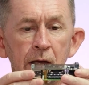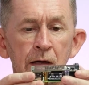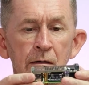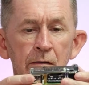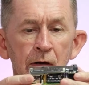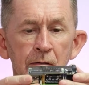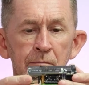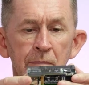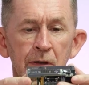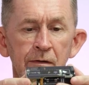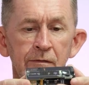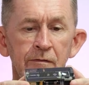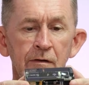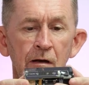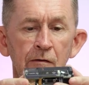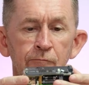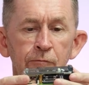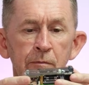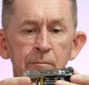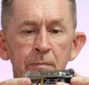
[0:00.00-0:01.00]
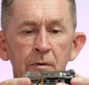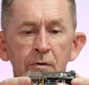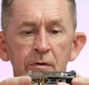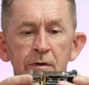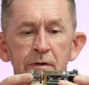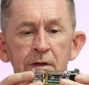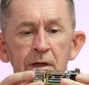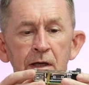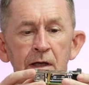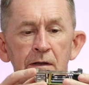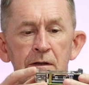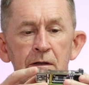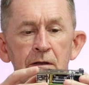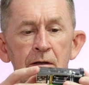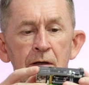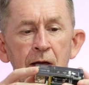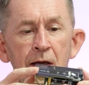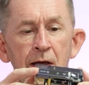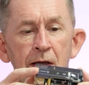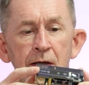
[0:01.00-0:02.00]
Kira and myself, we put it
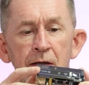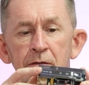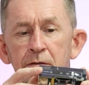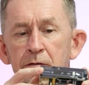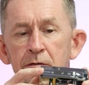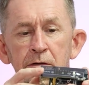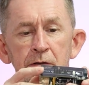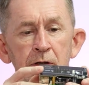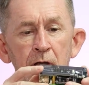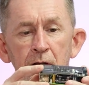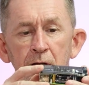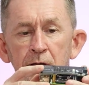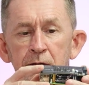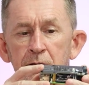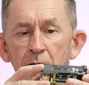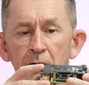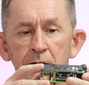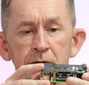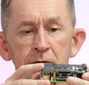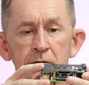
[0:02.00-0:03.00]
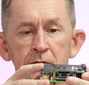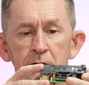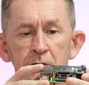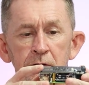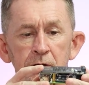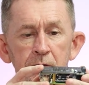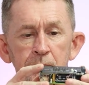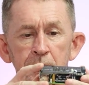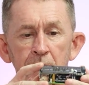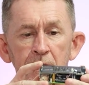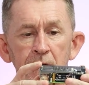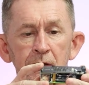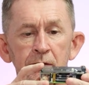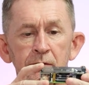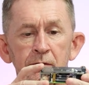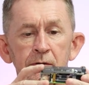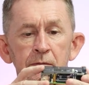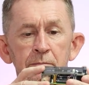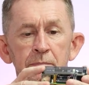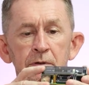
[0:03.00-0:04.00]
together. Uh, it only it, it took only
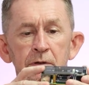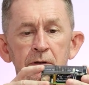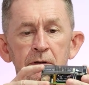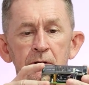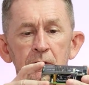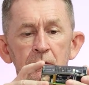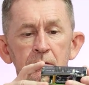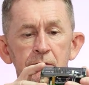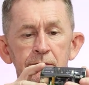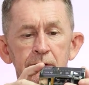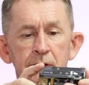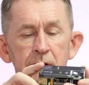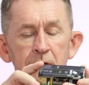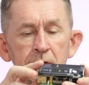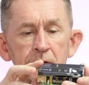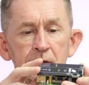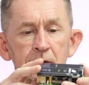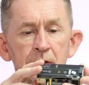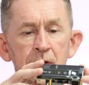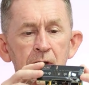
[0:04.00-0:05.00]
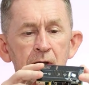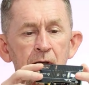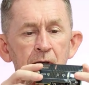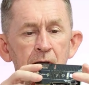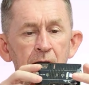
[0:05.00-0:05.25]
minutes to put it all together.